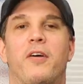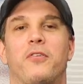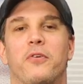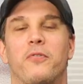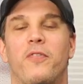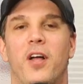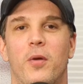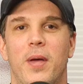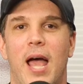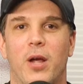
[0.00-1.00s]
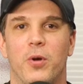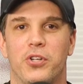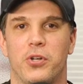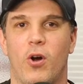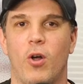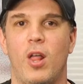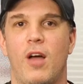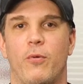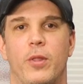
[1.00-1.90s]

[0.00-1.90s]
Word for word: You can follow me at Christian Harloff,